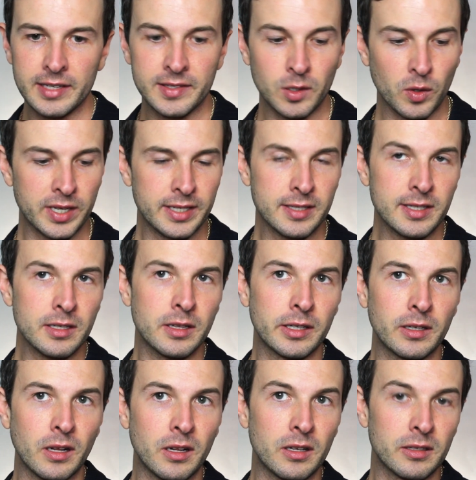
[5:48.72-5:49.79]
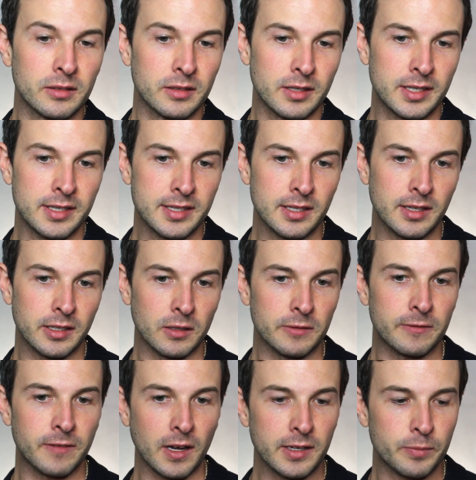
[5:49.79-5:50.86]
So he's a little he's a little
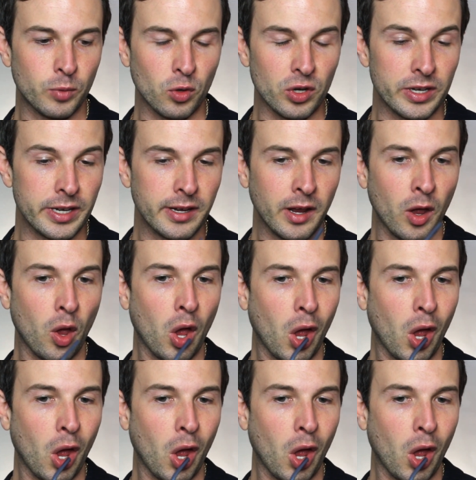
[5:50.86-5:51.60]
fuck boy.